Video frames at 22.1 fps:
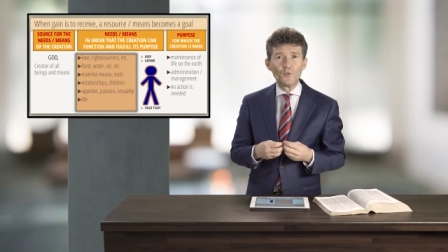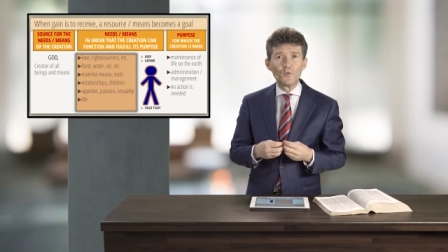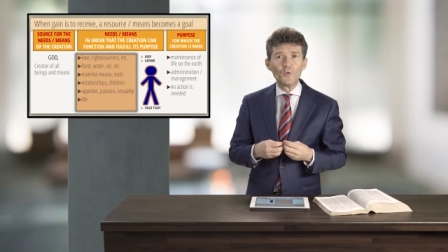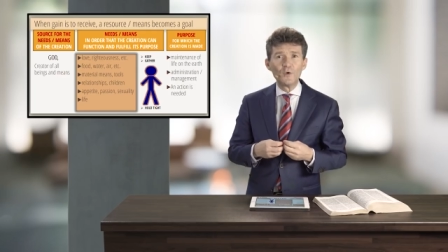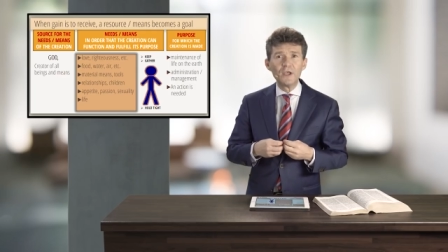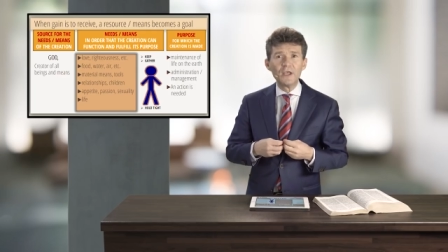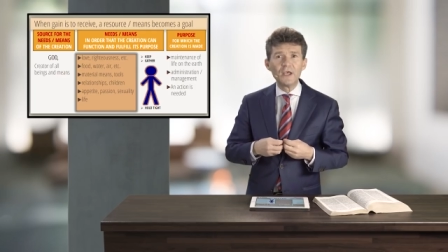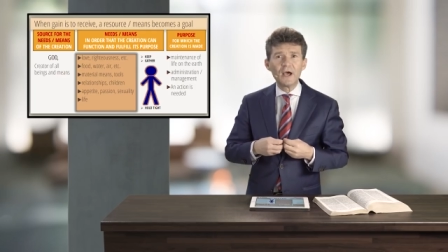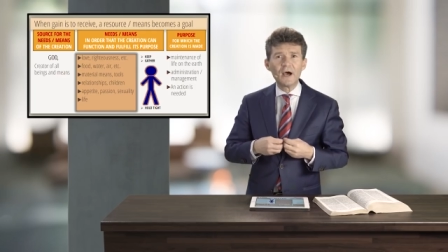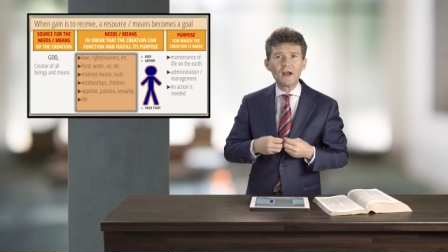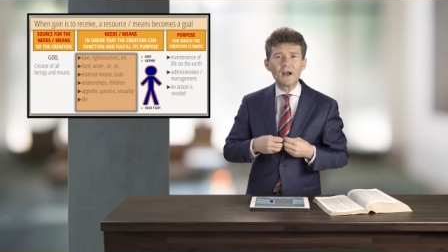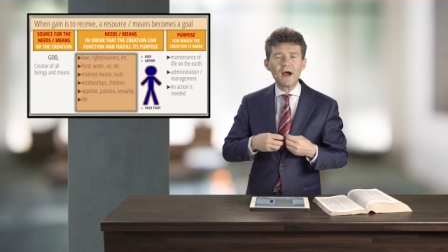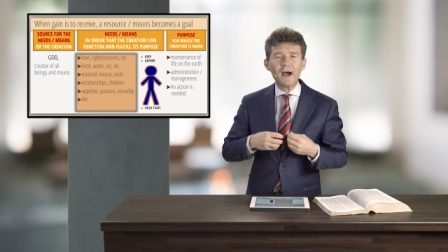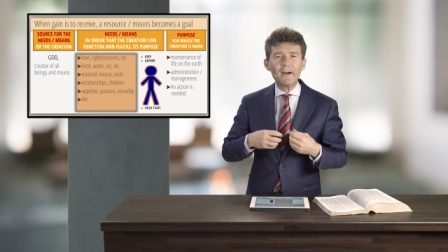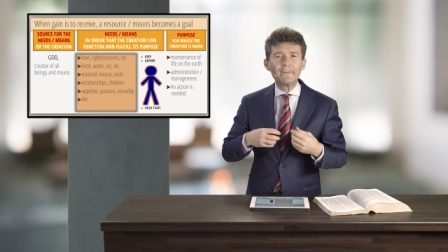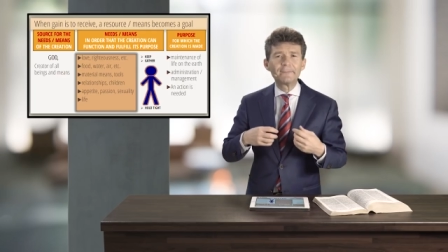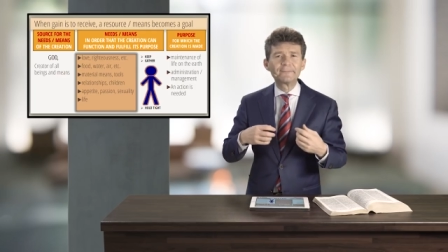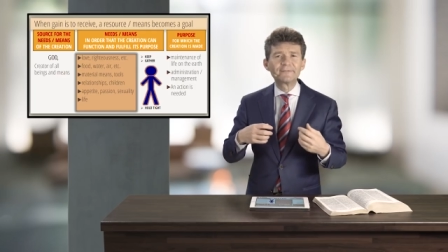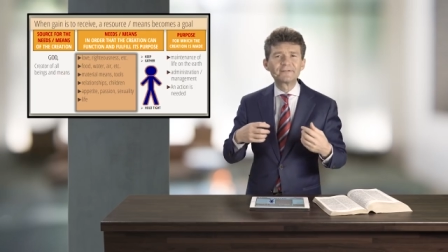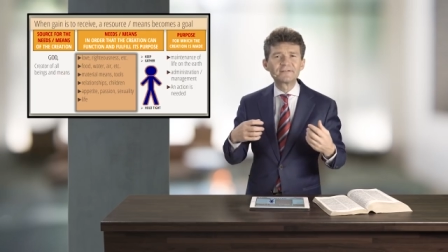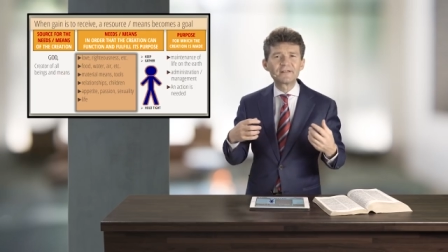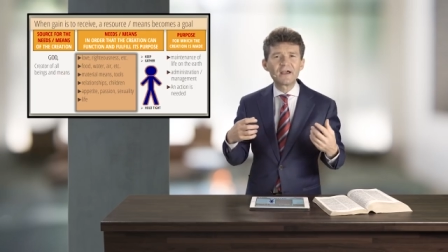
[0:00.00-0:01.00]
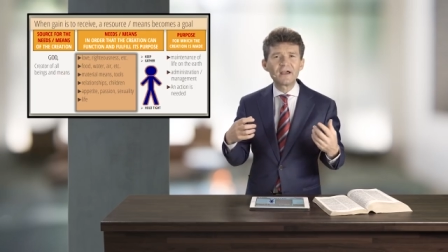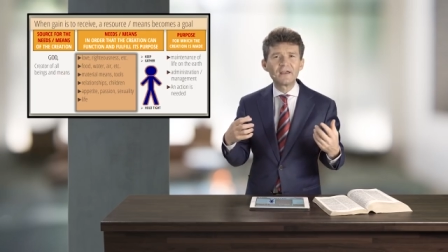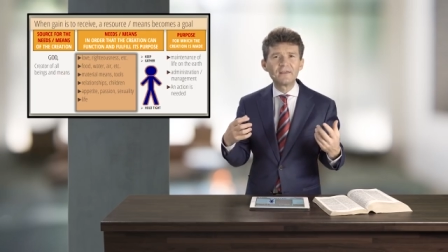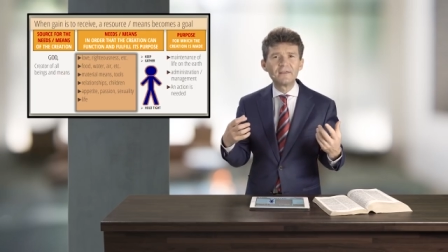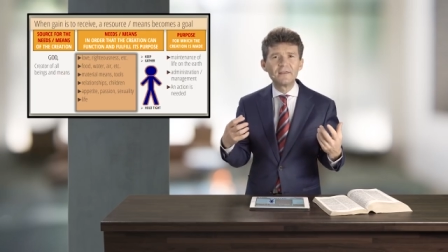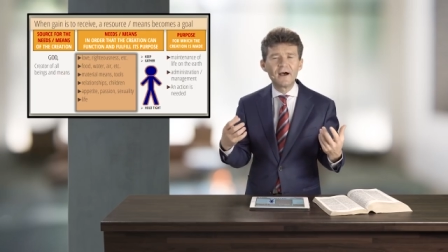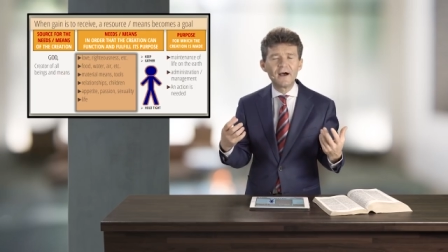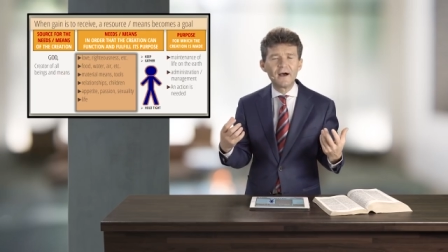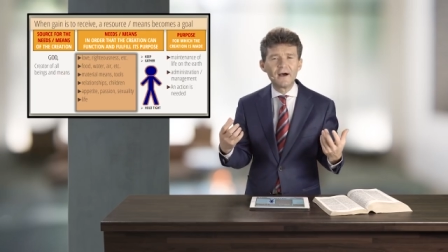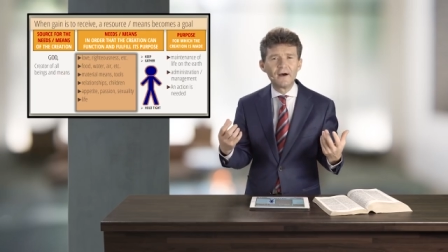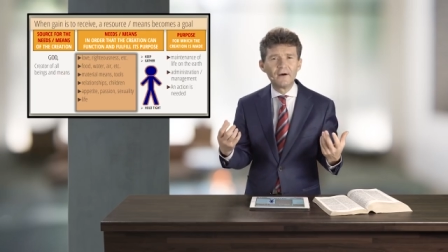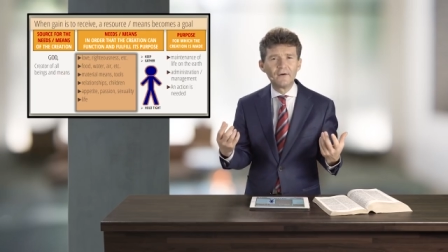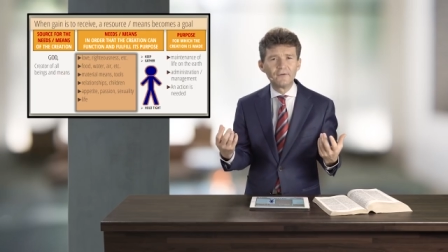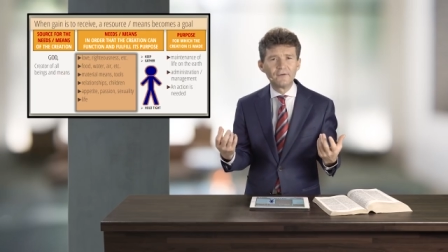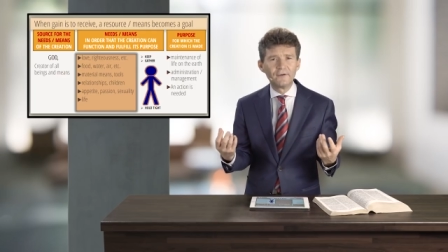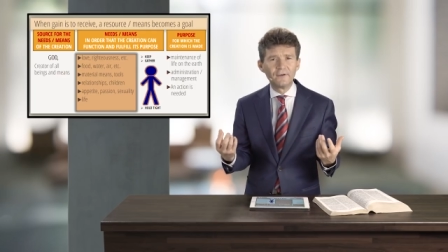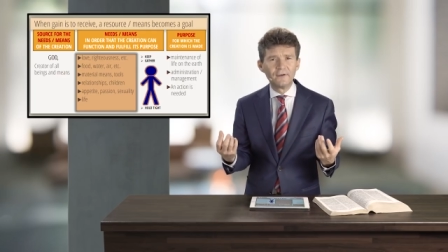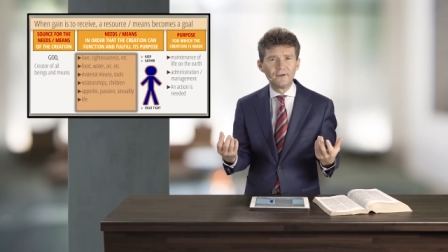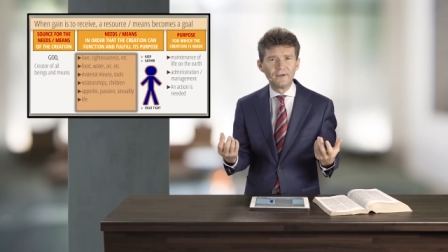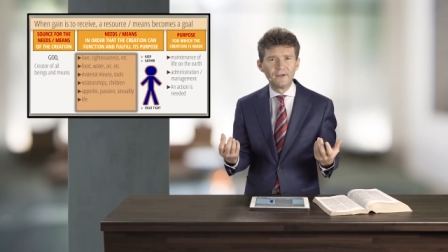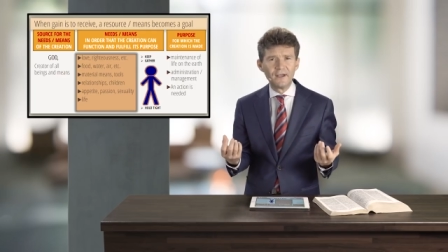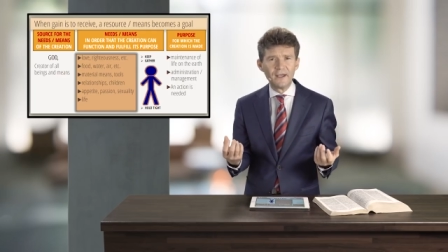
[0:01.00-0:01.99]
We are upside down
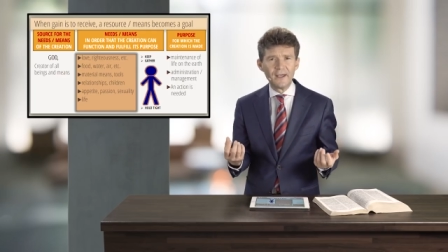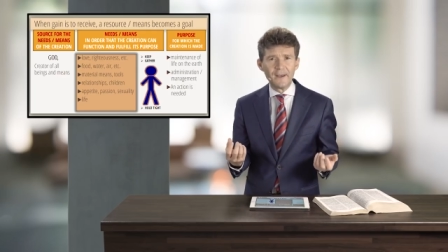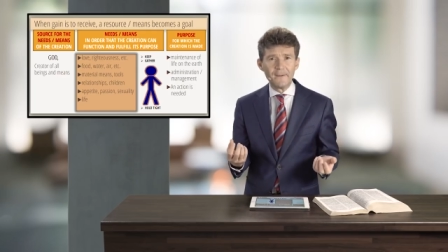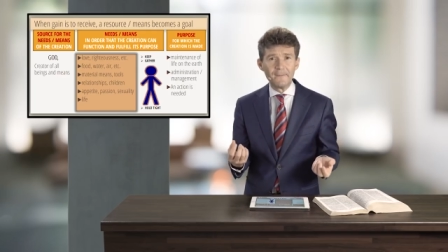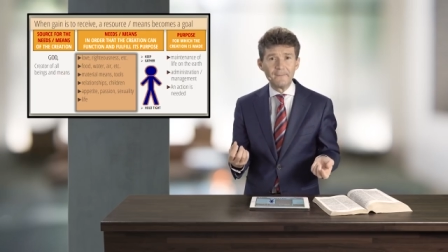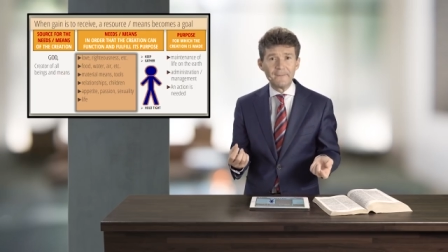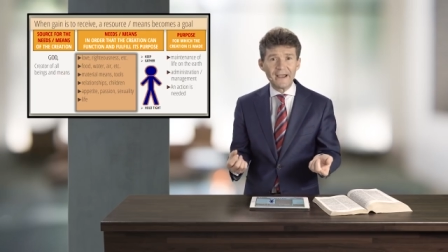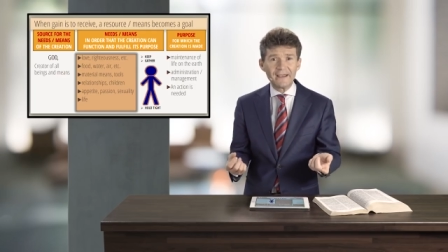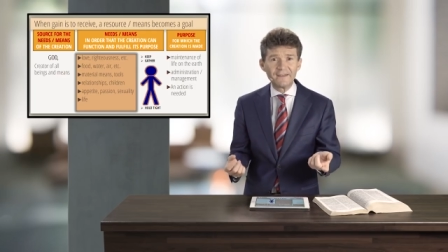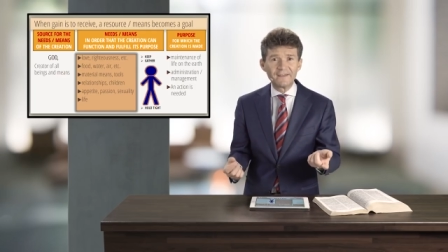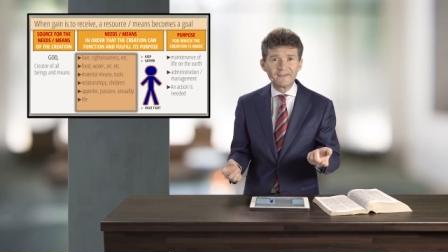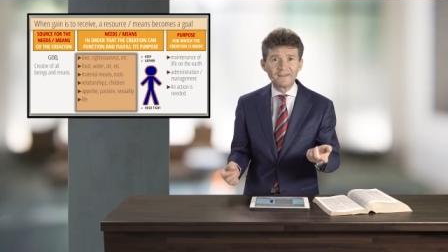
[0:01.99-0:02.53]
by